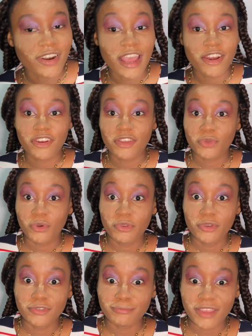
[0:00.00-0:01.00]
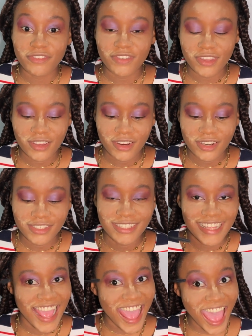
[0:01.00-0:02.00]
I don't need to use my fingers.
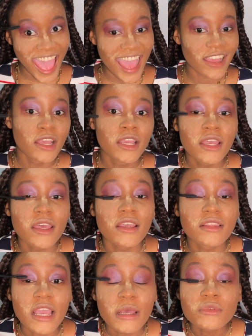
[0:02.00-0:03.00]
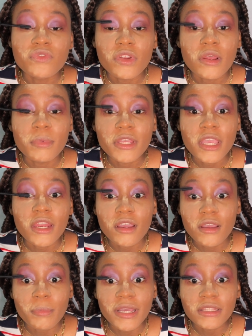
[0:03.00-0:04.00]
It comes with an applicator.
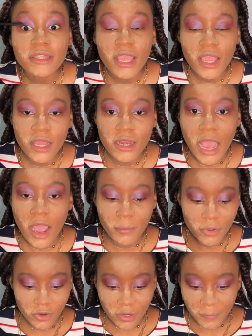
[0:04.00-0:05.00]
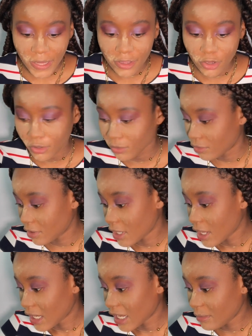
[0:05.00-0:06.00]
But then, how am I gonna apply glue?
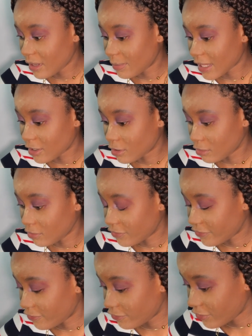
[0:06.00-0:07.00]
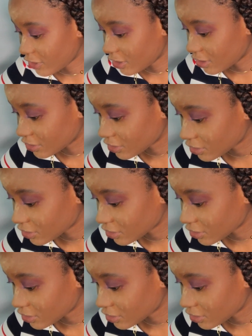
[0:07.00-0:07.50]
Let me apply glue first.